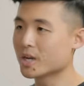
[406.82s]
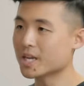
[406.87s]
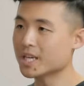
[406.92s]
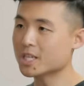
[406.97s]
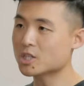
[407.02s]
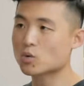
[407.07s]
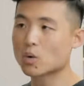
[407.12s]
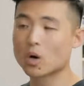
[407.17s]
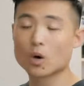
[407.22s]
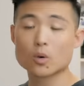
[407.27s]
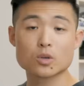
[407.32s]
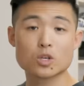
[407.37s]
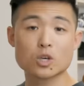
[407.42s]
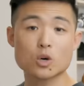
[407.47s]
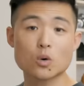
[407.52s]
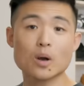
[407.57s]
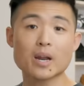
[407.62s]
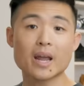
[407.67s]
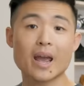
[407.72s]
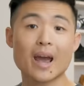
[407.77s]
each row,
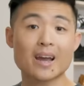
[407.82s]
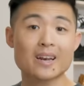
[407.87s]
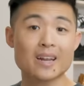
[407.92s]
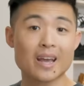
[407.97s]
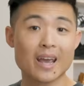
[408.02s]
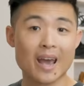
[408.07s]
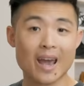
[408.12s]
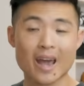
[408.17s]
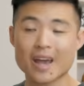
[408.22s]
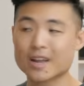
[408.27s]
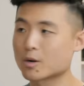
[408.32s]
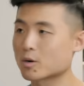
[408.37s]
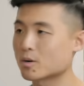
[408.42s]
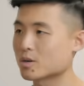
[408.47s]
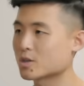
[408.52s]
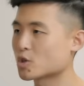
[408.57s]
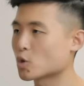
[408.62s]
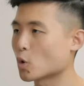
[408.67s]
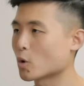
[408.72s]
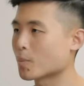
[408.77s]
you'll want to add a header,
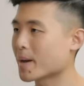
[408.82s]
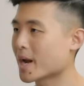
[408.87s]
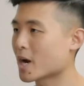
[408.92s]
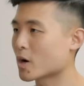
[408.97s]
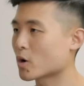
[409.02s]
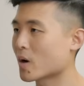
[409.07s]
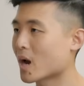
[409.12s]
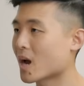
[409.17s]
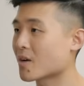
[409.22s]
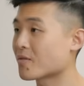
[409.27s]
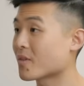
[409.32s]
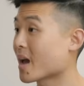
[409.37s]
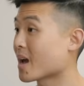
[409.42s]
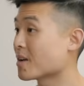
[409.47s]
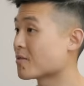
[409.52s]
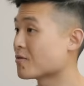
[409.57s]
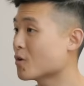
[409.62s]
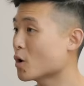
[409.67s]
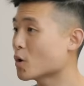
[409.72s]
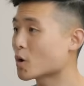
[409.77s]
short paragraph,
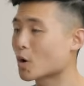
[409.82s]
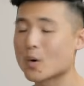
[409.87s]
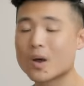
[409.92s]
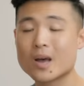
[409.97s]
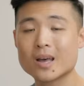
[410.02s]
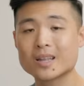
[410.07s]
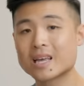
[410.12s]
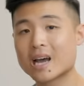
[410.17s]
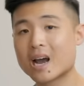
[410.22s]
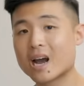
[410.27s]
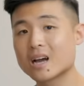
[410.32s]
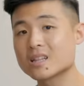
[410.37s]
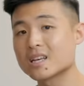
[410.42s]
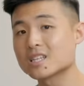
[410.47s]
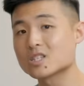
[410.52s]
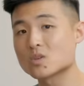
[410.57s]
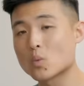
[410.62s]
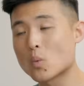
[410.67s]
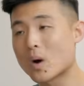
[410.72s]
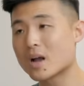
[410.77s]
and photo that
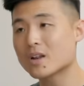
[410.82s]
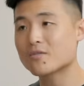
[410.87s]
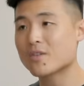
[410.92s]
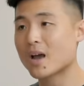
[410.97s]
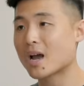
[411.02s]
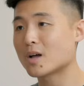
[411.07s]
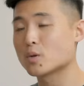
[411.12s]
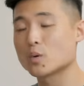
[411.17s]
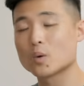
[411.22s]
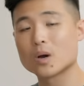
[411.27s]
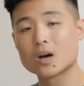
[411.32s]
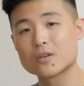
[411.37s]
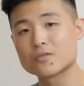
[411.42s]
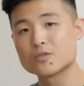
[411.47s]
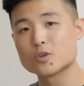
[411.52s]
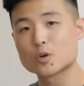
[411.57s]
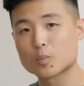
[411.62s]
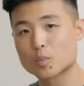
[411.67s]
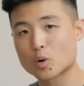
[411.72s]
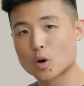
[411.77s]
highlights one value of
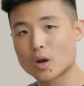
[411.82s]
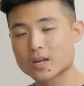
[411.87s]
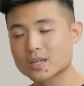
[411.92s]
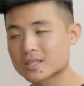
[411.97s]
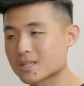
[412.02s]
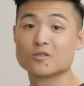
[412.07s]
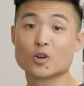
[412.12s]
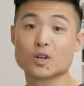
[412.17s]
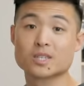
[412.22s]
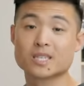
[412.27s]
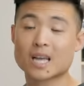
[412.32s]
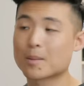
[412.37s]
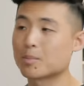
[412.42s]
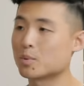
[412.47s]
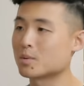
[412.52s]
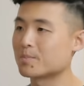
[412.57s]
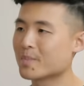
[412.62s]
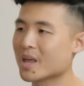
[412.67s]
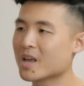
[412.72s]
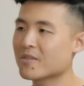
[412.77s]
your product. For
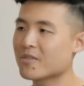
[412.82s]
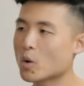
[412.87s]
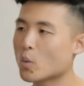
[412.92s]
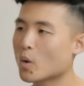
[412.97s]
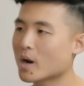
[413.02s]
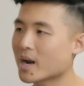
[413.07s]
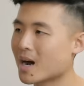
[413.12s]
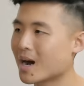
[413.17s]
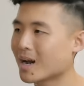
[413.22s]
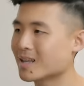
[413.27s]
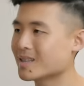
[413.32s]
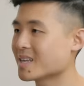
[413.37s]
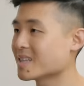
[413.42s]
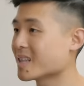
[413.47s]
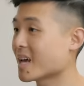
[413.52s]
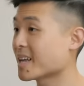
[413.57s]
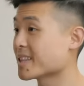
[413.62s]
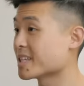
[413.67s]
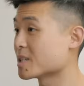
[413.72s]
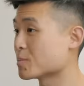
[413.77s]
example, if I want to highlight
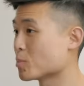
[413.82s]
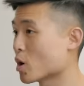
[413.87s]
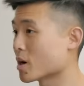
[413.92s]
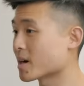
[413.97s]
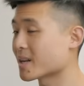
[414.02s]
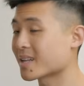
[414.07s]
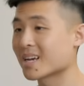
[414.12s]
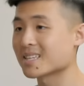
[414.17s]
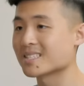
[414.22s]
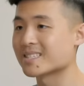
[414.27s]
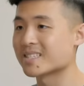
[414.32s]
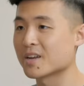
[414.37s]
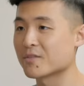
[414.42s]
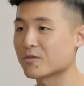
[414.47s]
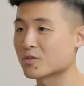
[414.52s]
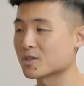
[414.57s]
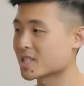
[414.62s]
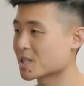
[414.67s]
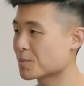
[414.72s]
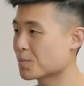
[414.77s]
that this product has
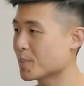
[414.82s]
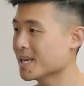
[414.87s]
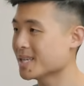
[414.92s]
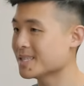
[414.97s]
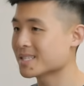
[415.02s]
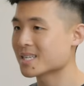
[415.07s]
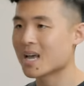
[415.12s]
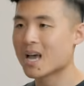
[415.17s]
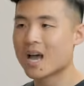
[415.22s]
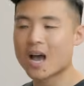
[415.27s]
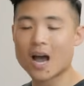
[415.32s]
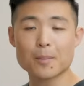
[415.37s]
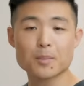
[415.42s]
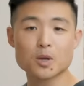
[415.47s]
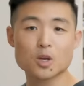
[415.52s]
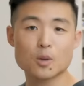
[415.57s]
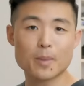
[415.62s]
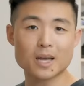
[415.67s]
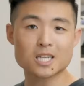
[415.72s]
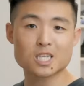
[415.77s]
different speeds, I'm
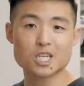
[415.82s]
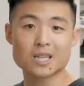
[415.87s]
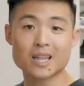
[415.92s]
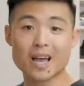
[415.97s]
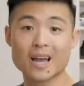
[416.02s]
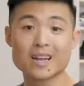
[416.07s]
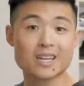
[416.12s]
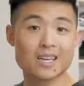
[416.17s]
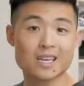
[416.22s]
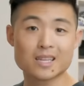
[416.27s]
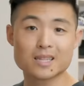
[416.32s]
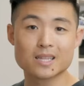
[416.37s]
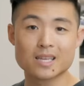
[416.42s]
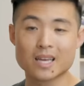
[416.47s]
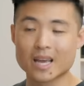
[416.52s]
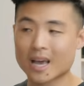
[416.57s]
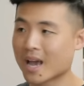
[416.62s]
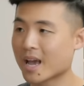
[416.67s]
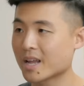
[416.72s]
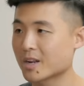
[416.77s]
going to mention that in the
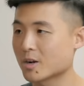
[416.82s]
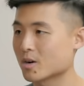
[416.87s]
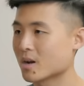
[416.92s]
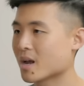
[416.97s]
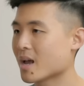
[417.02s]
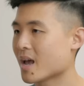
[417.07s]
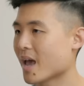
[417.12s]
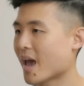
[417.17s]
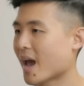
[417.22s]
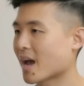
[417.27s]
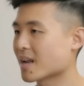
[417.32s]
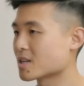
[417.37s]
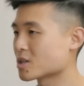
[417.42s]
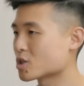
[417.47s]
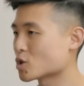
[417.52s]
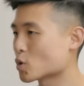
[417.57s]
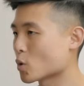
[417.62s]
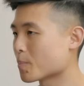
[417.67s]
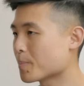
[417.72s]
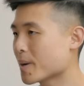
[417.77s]
header. Add a
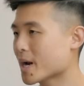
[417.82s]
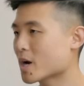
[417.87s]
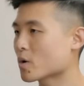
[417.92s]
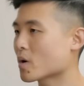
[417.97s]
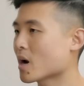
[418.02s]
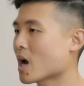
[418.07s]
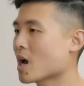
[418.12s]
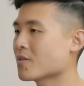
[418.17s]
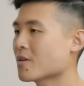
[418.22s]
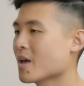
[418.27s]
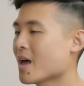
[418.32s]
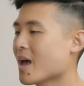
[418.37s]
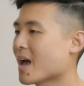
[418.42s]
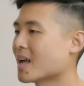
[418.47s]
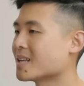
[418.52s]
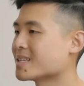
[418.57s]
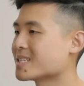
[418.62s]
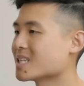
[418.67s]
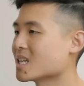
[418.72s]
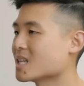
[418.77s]
short paragraph
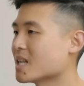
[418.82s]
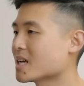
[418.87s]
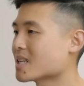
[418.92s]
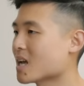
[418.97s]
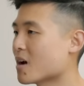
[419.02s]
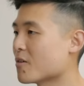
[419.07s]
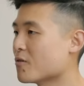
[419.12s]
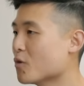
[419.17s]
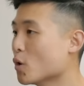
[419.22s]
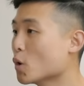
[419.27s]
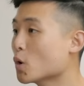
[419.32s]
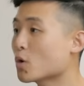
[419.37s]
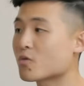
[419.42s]
and select a photo